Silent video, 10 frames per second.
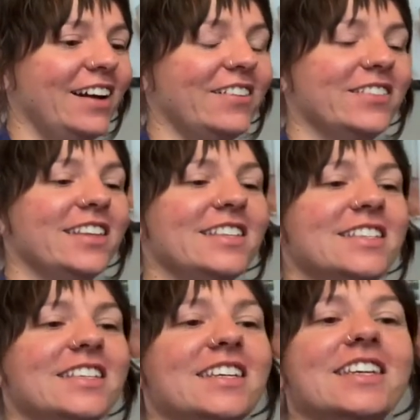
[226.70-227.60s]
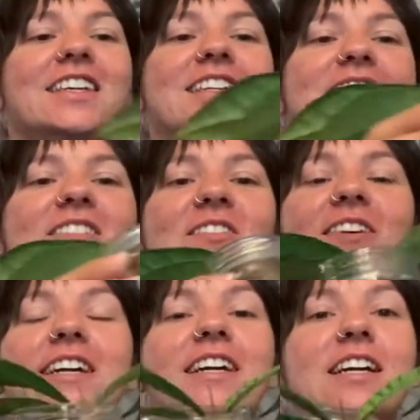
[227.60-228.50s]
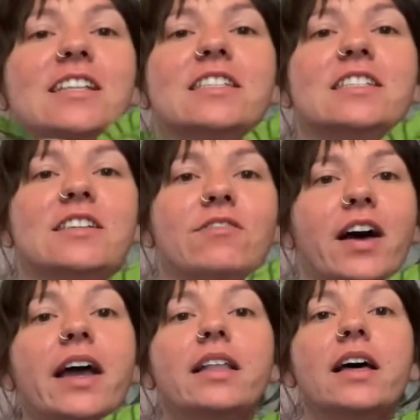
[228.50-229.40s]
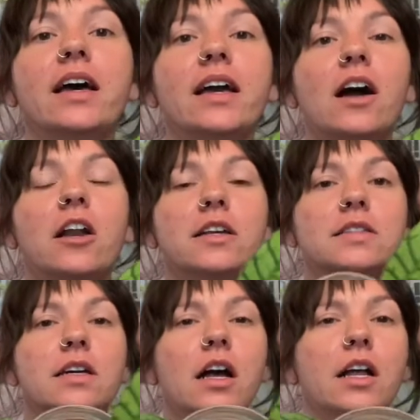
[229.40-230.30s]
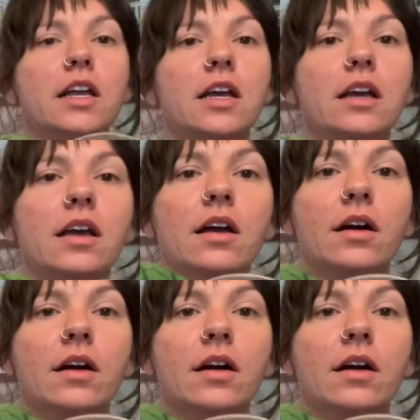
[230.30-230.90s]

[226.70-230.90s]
This is Hoya calistophylla I got as a cutting.